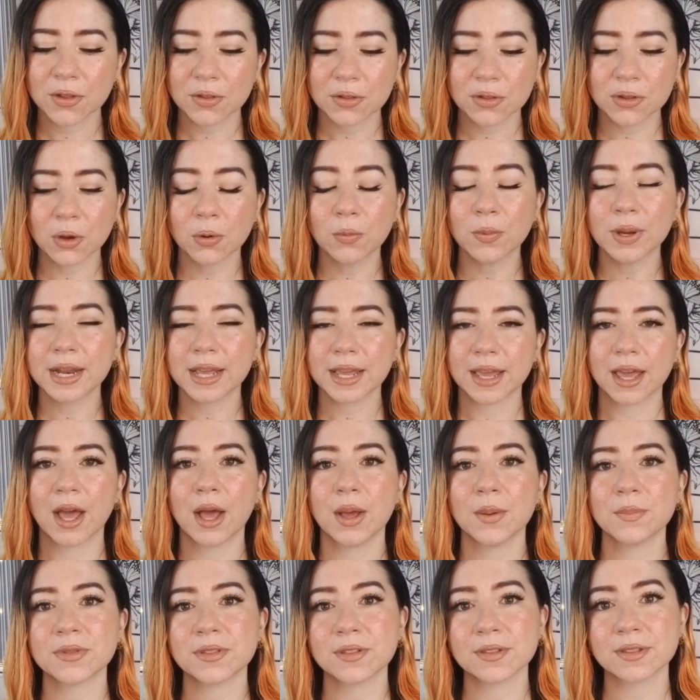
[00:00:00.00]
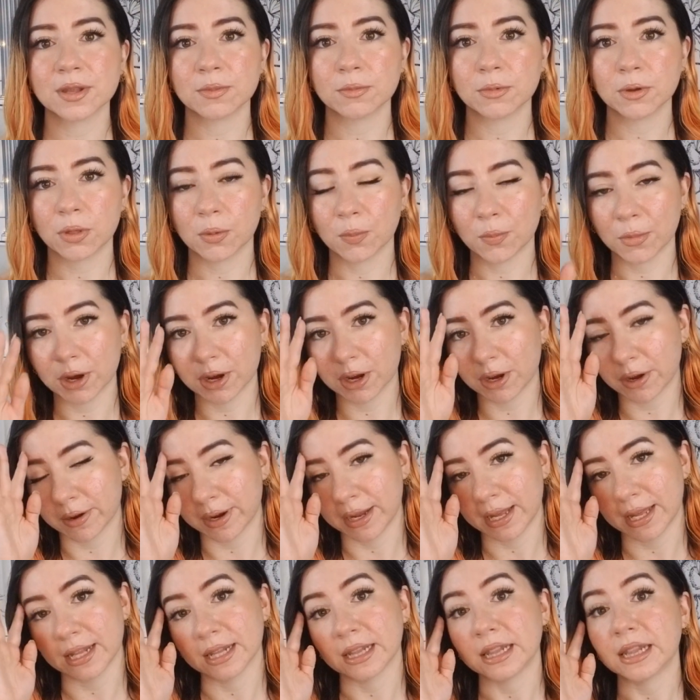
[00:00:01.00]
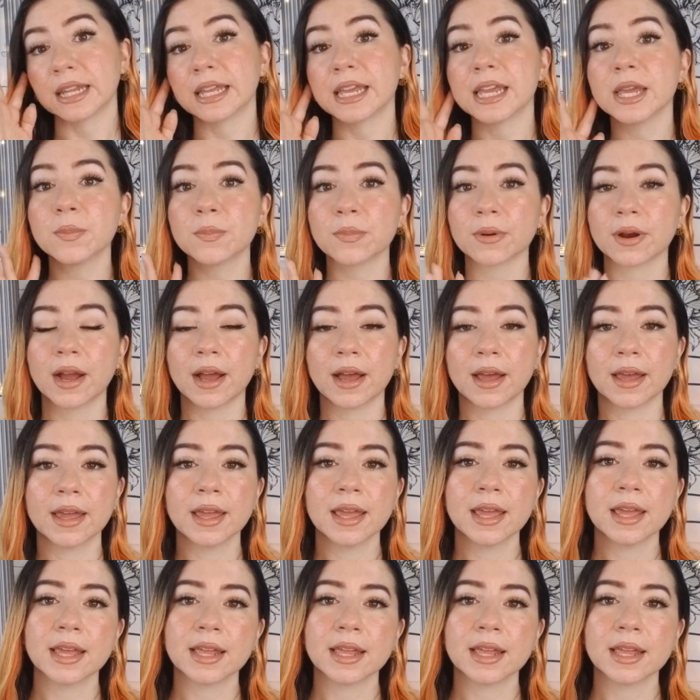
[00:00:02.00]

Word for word: So when it comes to someone with Mercury in Libra,